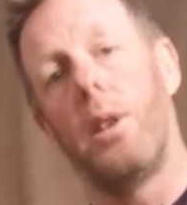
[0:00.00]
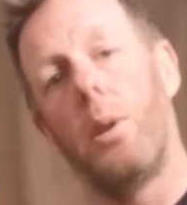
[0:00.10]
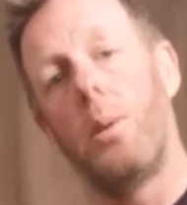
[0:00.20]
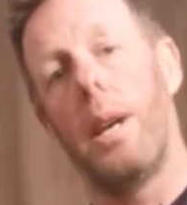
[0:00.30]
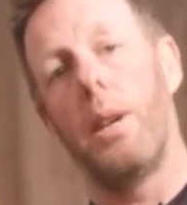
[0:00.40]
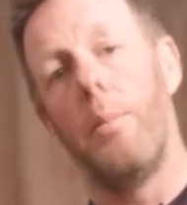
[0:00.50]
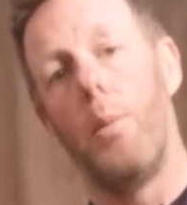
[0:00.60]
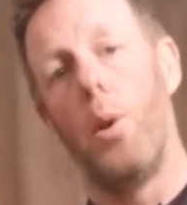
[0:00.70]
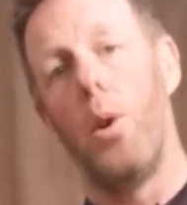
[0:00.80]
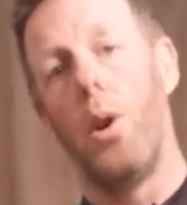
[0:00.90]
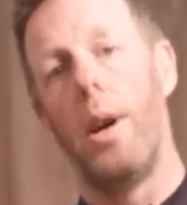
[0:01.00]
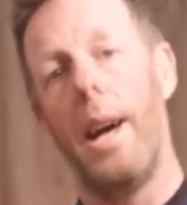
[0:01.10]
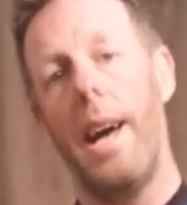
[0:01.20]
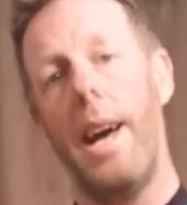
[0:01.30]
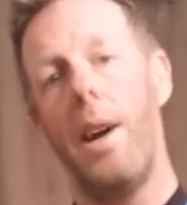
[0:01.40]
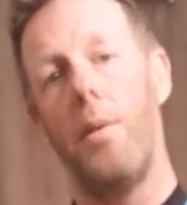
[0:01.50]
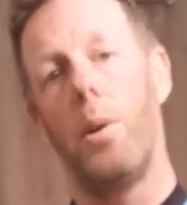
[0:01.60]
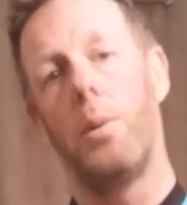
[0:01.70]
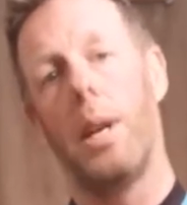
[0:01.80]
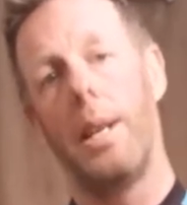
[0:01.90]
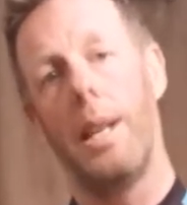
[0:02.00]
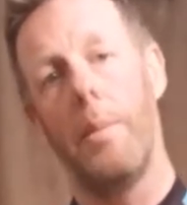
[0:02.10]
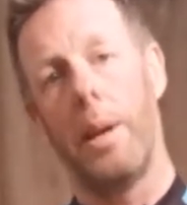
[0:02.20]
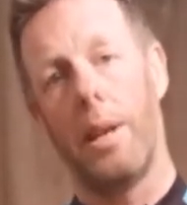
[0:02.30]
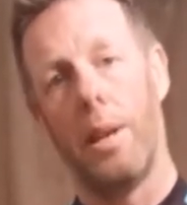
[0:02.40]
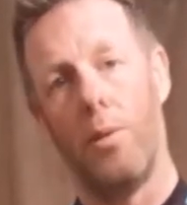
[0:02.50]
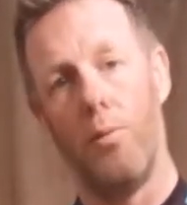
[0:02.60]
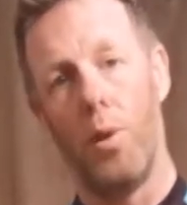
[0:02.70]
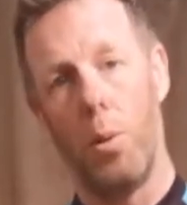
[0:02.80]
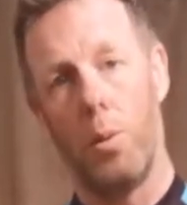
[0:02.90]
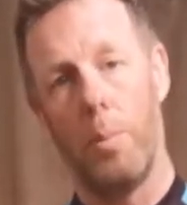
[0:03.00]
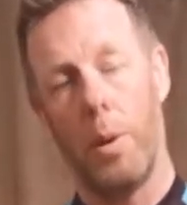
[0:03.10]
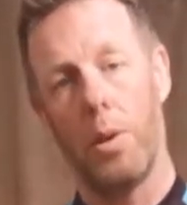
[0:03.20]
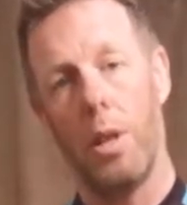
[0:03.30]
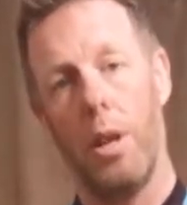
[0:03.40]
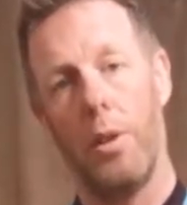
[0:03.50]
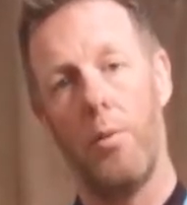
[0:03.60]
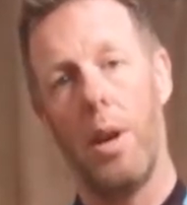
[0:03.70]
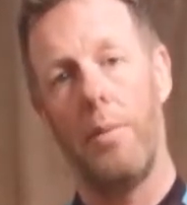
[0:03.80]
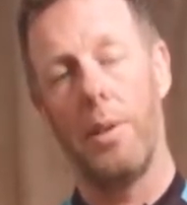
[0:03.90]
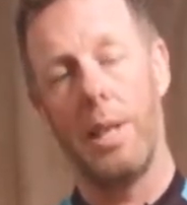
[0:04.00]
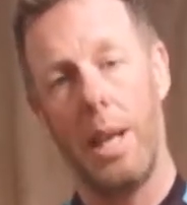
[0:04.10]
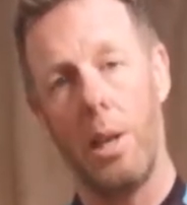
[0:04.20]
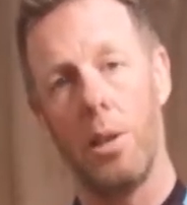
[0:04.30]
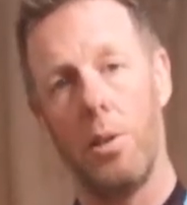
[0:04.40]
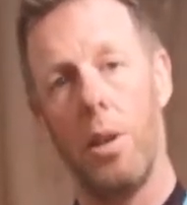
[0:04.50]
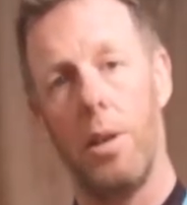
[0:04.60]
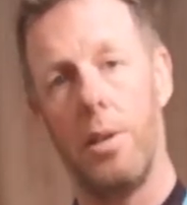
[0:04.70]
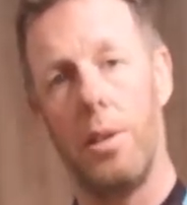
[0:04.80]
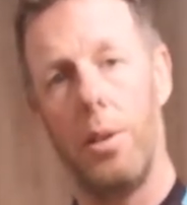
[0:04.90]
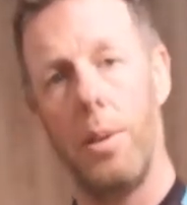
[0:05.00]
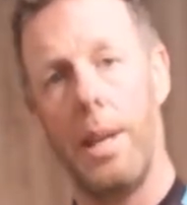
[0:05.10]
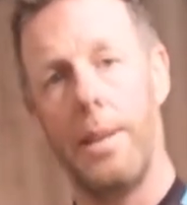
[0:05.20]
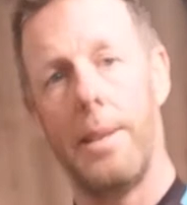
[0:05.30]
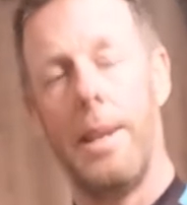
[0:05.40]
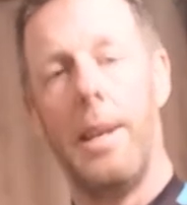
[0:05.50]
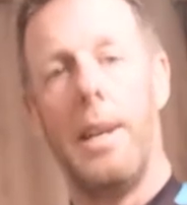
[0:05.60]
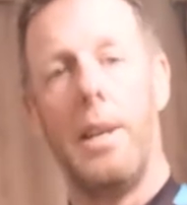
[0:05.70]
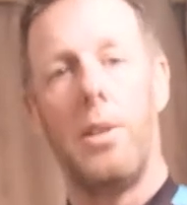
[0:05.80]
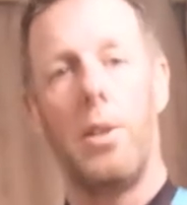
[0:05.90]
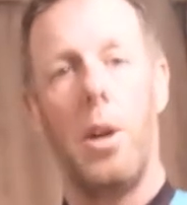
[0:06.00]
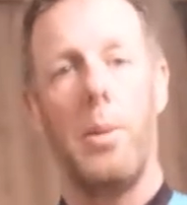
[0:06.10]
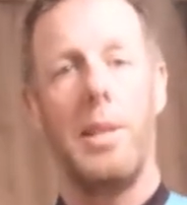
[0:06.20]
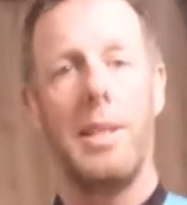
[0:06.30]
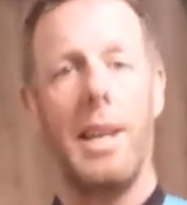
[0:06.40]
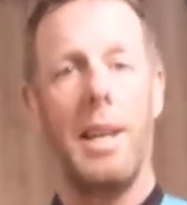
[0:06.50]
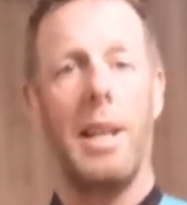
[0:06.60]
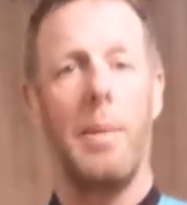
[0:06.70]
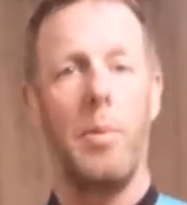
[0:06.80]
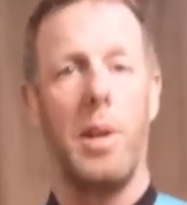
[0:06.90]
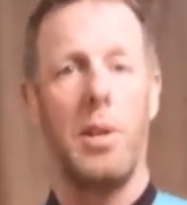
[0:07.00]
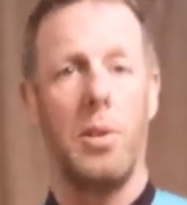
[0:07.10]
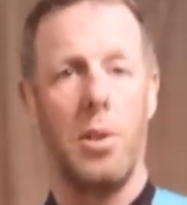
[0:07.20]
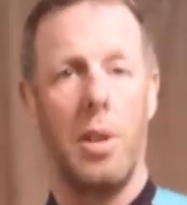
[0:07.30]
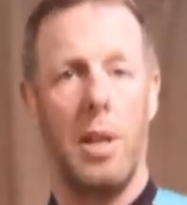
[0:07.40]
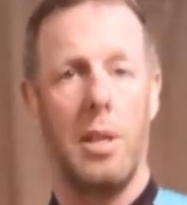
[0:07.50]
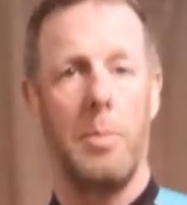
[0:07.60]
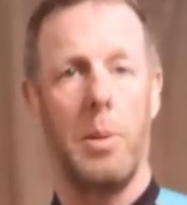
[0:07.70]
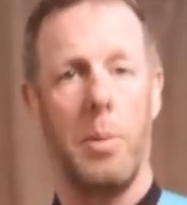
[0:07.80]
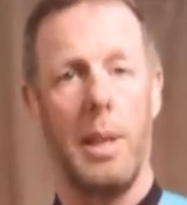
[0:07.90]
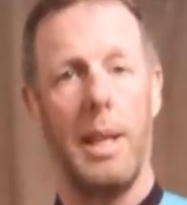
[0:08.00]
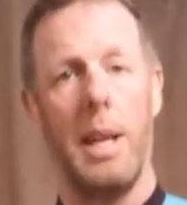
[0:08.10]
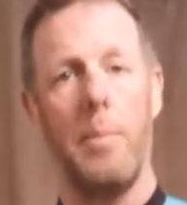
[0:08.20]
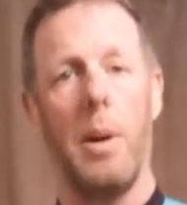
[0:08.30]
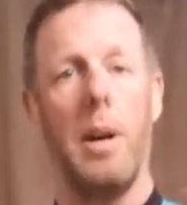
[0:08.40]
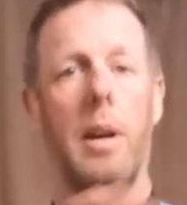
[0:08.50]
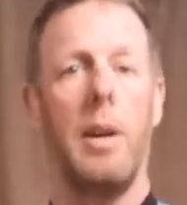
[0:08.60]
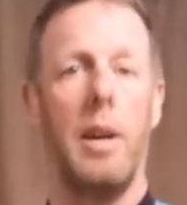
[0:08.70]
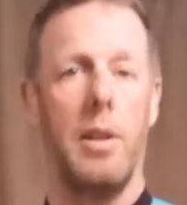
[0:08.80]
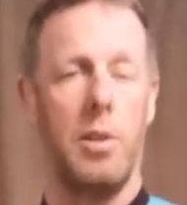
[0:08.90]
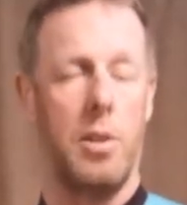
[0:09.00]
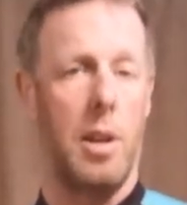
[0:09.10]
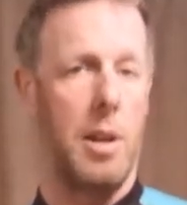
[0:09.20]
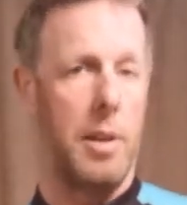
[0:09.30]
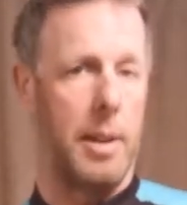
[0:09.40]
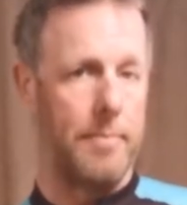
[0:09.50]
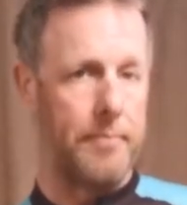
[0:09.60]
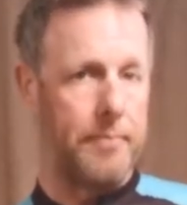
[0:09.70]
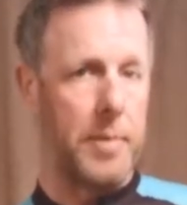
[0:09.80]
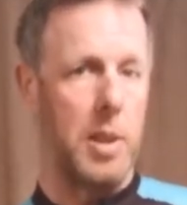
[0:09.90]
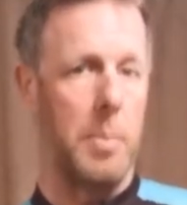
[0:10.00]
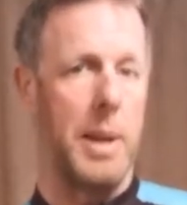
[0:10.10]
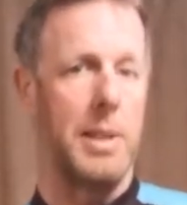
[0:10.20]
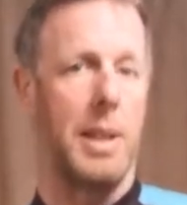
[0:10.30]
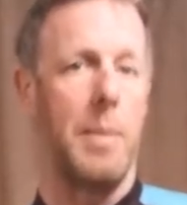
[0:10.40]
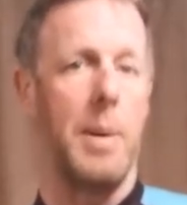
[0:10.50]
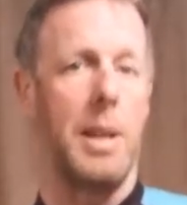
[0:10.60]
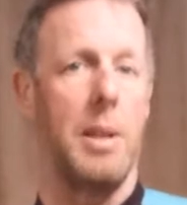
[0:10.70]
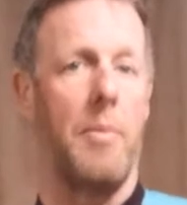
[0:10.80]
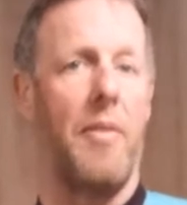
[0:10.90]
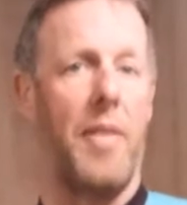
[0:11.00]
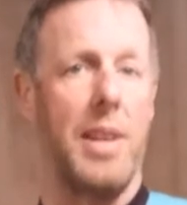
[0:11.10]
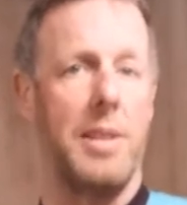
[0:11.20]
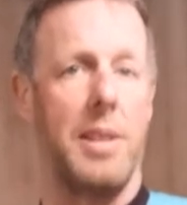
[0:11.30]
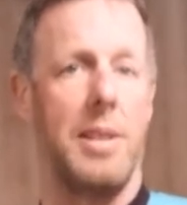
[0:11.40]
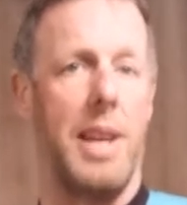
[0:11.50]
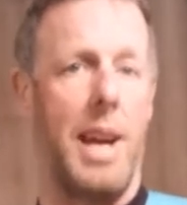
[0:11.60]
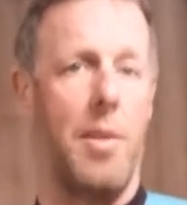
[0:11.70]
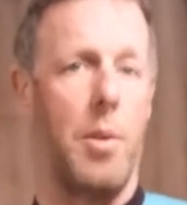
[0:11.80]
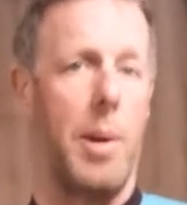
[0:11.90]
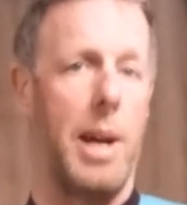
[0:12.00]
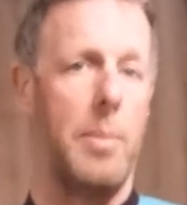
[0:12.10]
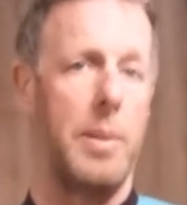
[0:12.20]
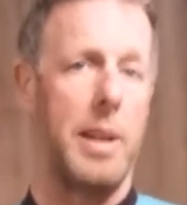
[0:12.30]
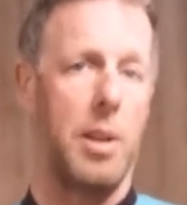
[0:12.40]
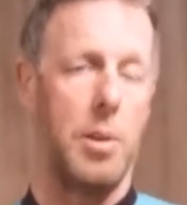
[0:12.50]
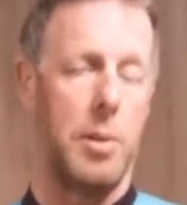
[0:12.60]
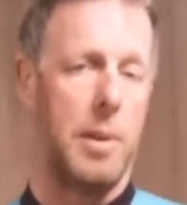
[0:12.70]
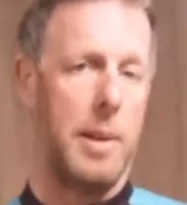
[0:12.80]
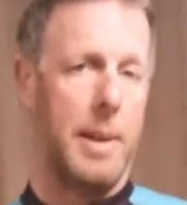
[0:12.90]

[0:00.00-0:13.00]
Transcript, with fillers: to go down a more aerodynamic route because a lot of the rival teams had started to do that. So, a design collaboration started between Limar and Astana to basically make the fastest aero helmet they could.